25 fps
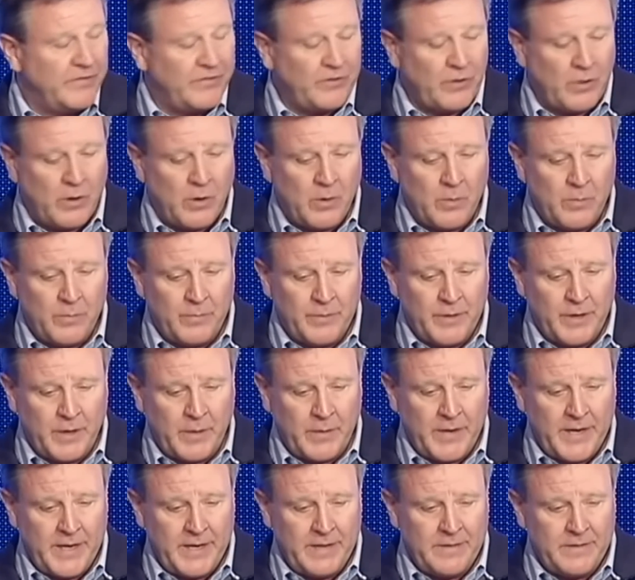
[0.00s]
So, you
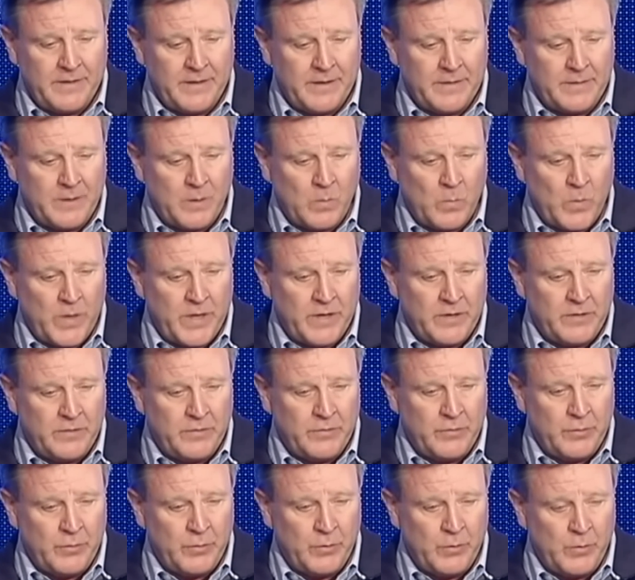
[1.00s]
know, anything that we
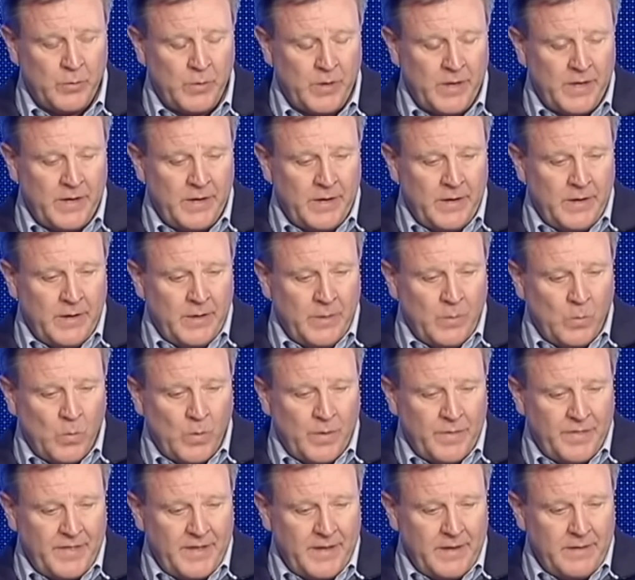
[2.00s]
can do
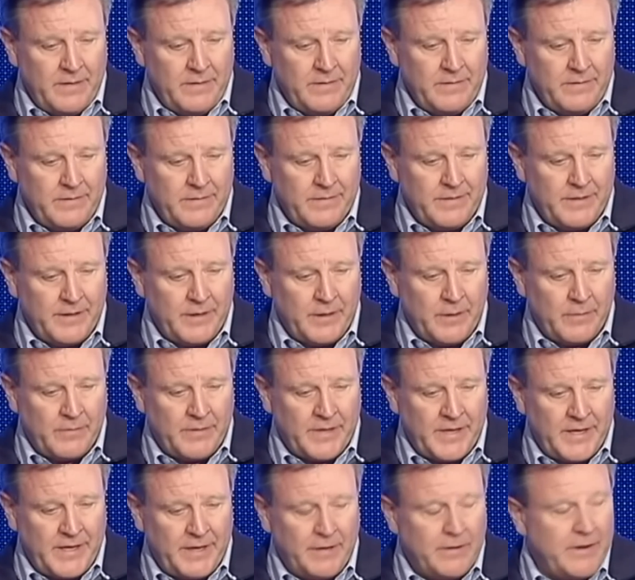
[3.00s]
within, you know,
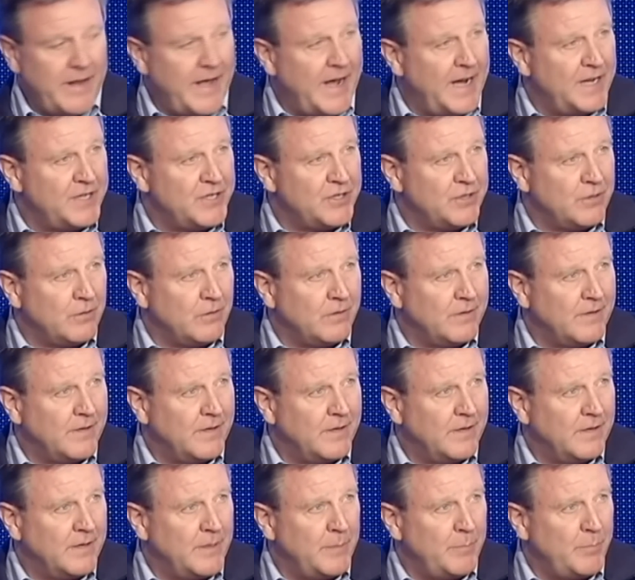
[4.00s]
the international
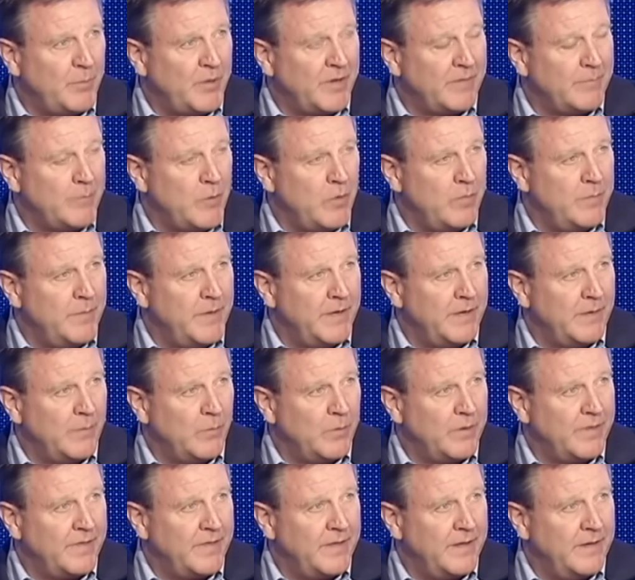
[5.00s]
Olympic movement,
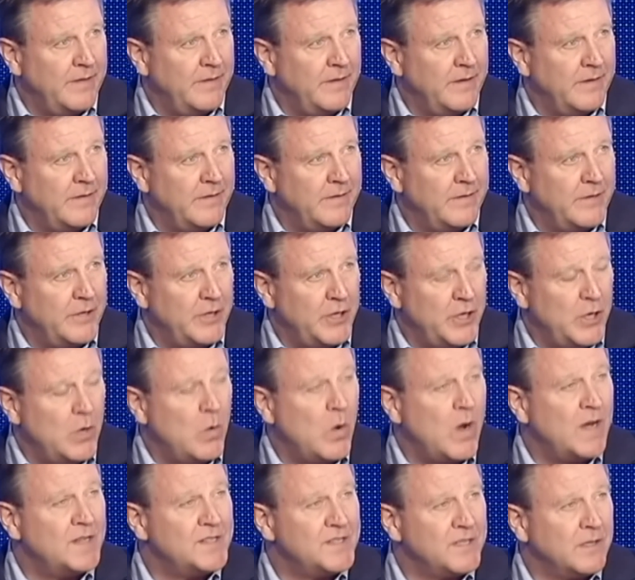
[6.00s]
within the
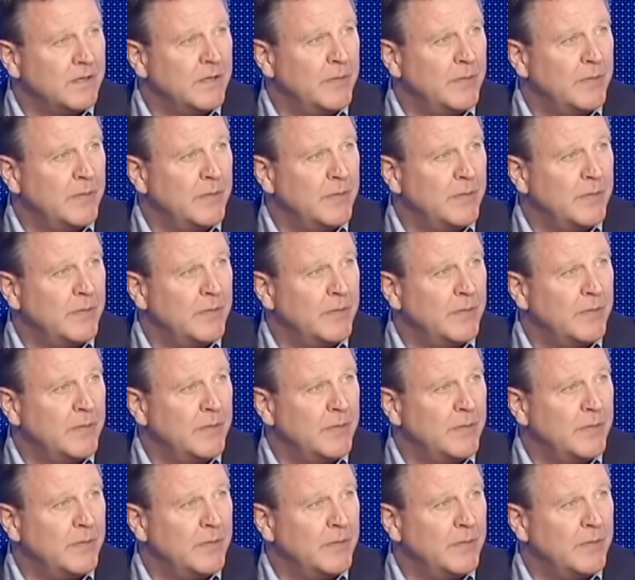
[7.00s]
U.S.